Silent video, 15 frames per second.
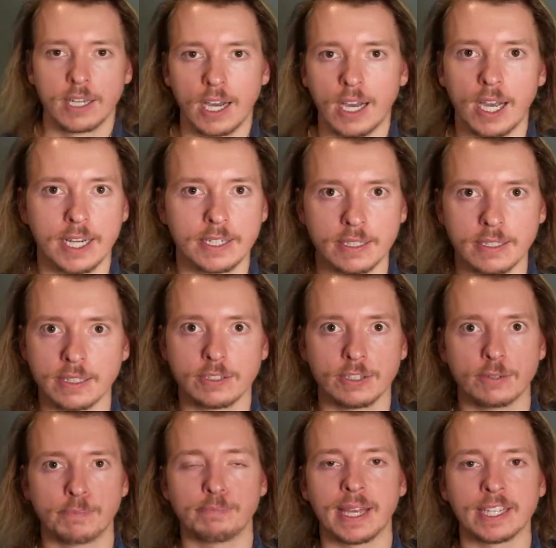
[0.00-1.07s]
Hide it in
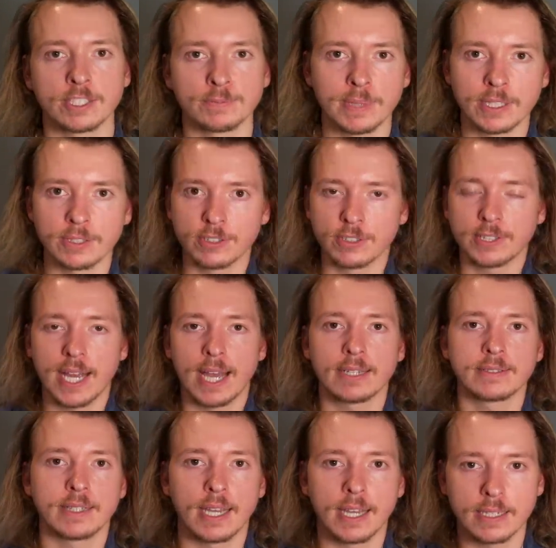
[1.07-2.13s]
your basement or your
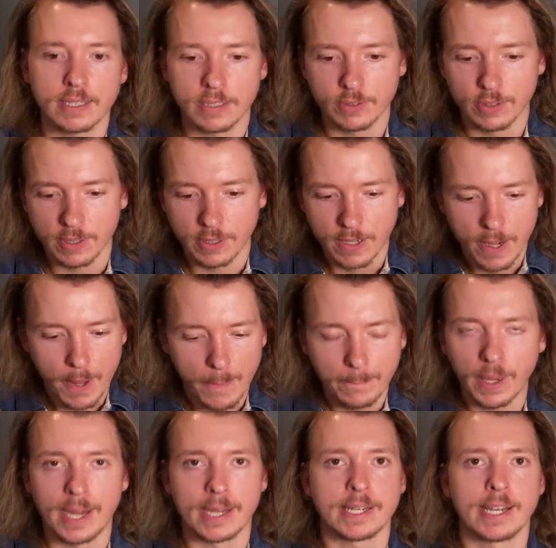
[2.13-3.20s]
dad's attic or
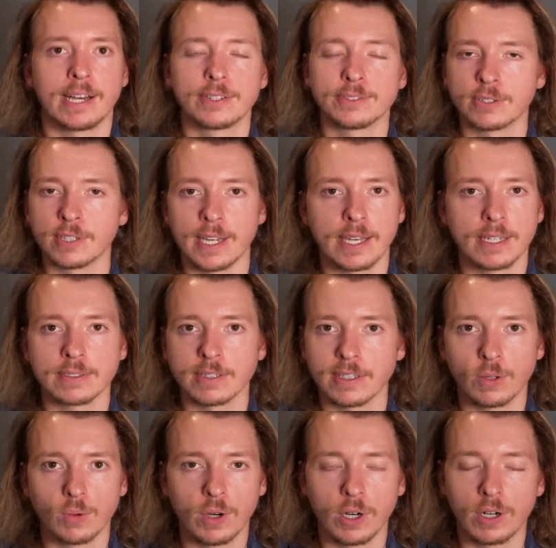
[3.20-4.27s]
buy a calendar that hangs on
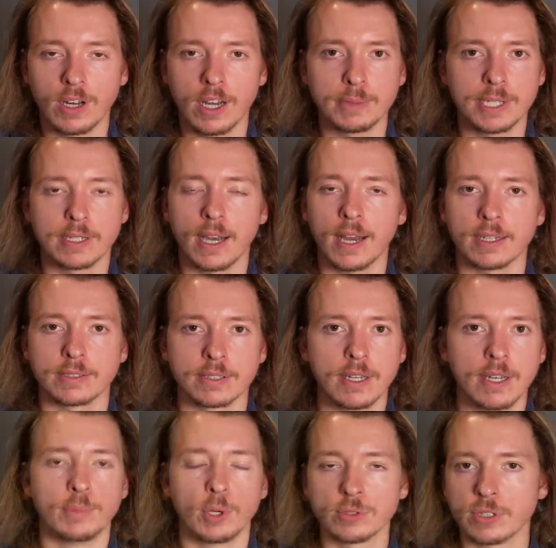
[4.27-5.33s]
the wall. I mean, guys,
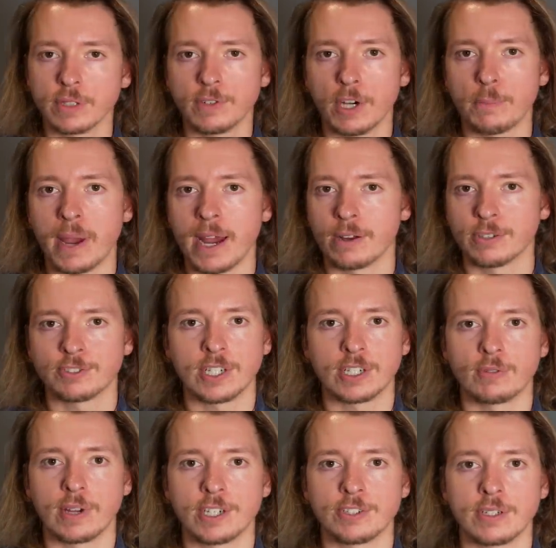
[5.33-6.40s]
most of our parents'
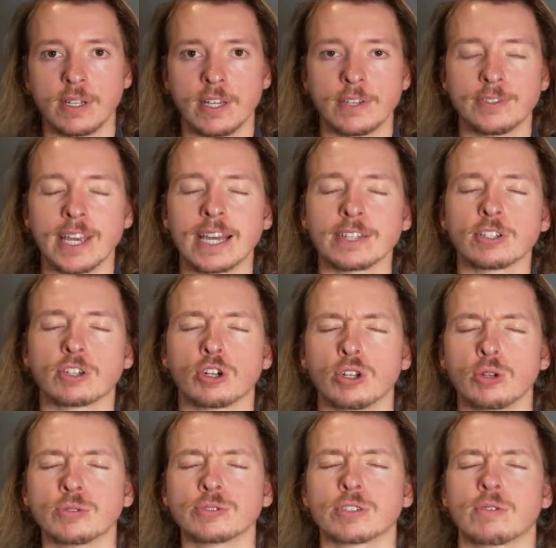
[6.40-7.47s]
generation, they had to
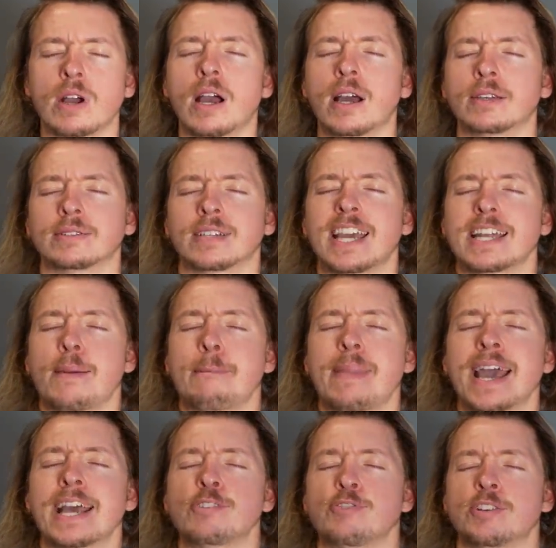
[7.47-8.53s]
close their eyes and
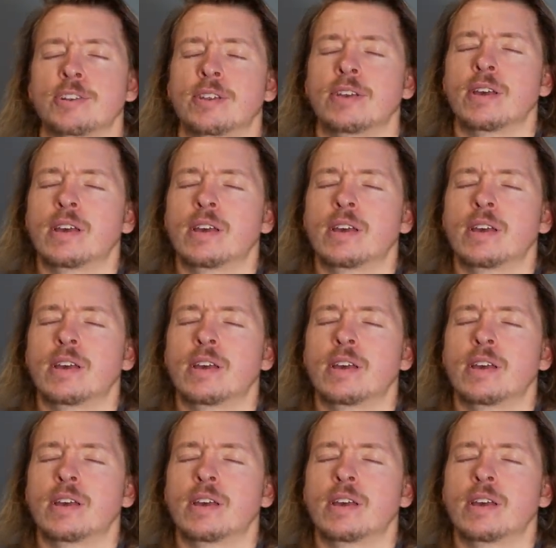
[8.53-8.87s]
imagine